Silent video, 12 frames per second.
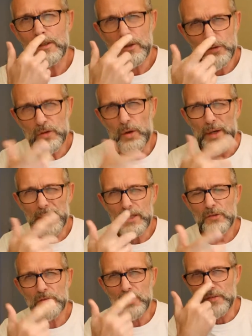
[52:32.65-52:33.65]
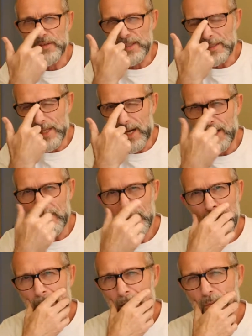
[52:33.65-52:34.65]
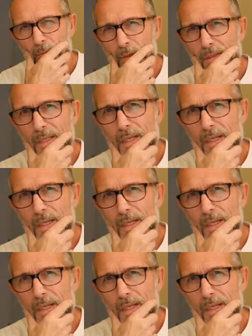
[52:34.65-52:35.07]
the Stoics, stuff like that, but